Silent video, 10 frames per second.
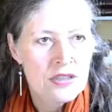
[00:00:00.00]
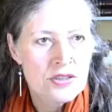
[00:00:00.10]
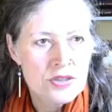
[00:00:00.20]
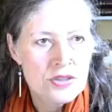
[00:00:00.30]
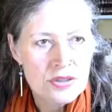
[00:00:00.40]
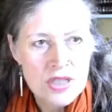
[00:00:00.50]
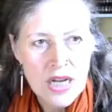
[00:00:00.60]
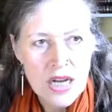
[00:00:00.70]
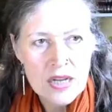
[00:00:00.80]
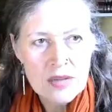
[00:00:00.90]
Sure.
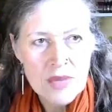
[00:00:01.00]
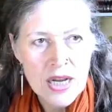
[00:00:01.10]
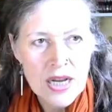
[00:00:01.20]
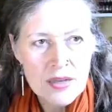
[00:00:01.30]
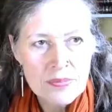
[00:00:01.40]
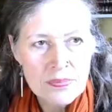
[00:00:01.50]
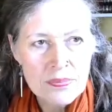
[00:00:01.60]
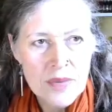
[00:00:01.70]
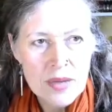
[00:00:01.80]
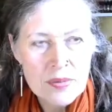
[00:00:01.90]

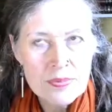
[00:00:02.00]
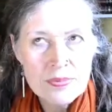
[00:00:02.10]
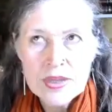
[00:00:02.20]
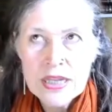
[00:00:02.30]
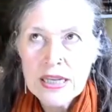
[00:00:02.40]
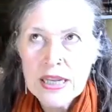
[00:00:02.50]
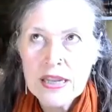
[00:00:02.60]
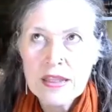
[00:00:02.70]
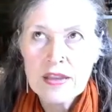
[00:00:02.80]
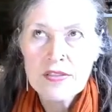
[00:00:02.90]
I really
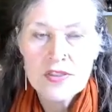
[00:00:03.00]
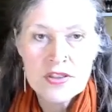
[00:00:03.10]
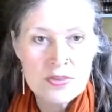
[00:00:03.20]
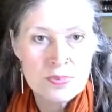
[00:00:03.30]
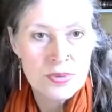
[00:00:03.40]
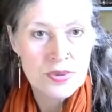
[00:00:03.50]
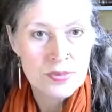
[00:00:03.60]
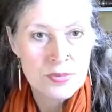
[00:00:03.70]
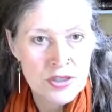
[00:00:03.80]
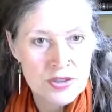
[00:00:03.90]
like the first
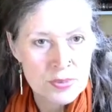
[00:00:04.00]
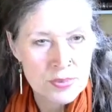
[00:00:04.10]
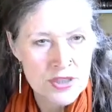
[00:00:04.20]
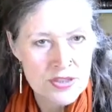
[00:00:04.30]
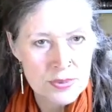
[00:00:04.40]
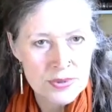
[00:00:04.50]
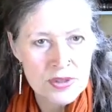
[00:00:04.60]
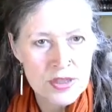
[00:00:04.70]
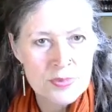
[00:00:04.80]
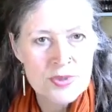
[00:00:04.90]
permaculture
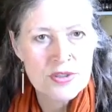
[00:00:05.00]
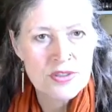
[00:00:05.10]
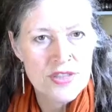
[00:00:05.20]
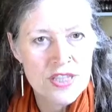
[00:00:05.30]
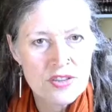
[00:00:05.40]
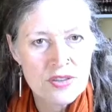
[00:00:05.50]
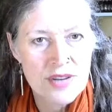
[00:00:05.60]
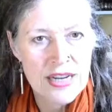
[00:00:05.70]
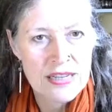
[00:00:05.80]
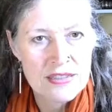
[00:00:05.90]
principle, observe and
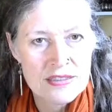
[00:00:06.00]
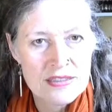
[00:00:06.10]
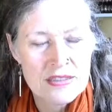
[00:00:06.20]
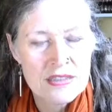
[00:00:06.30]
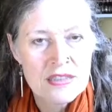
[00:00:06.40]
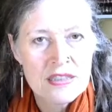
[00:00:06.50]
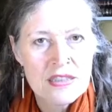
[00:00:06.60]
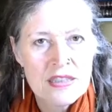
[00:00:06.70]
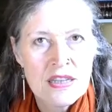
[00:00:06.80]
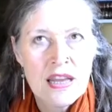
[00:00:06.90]
interact.
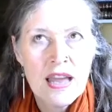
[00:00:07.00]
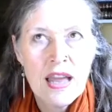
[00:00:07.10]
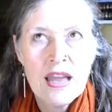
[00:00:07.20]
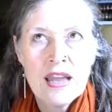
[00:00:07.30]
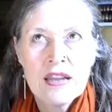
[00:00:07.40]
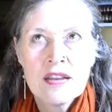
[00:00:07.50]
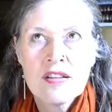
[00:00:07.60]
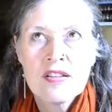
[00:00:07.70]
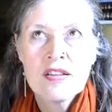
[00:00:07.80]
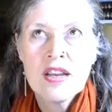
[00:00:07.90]

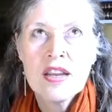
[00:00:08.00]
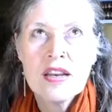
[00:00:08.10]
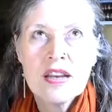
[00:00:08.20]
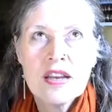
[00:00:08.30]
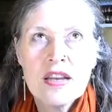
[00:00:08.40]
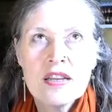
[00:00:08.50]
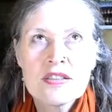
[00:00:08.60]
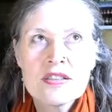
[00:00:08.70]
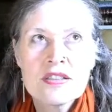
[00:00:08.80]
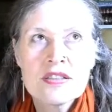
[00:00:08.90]
And it
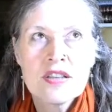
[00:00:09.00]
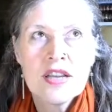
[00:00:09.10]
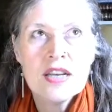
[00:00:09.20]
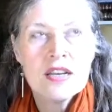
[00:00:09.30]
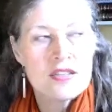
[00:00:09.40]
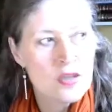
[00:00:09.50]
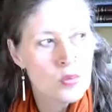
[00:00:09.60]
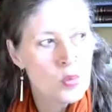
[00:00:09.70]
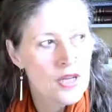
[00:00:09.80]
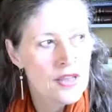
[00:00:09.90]
is the
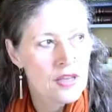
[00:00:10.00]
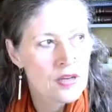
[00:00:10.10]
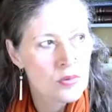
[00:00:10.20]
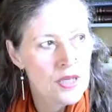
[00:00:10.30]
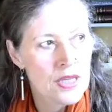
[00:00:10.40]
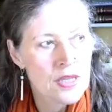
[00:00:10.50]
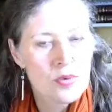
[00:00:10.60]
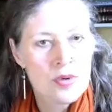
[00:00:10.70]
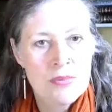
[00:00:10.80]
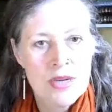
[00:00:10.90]
one that really
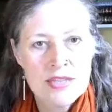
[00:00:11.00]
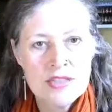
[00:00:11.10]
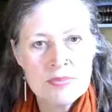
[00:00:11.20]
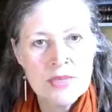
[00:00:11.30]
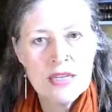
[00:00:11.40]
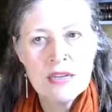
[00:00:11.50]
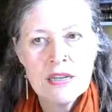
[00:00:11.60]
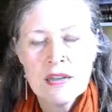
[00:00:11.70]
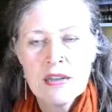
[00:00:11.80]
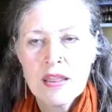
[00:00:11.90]
reminds me
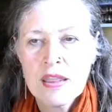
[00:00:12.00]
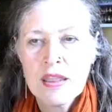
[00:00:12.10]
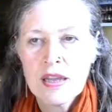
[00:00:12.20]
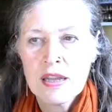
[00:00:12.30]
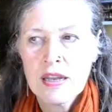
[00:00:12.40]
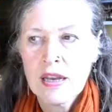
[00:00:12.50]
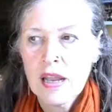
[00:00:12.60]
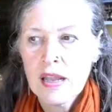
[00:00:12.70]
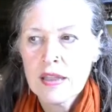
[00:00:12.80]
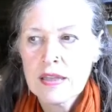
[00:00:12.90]
that
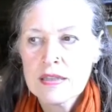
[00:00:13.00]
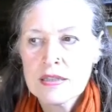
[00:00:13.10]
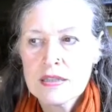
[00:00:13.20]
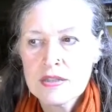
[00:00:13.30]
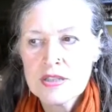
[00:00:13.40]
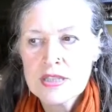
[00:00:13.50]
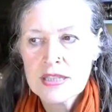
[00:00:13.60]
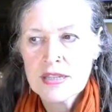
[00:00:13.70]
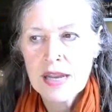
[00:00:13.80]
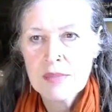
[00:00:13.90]
the decisions
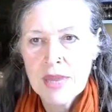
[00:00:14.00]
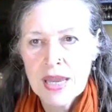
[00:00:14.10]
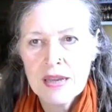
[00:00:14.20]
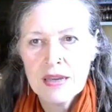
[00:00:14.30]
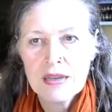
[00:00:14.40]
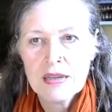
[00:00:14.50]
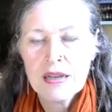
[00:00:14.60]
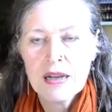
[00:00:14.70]
that I make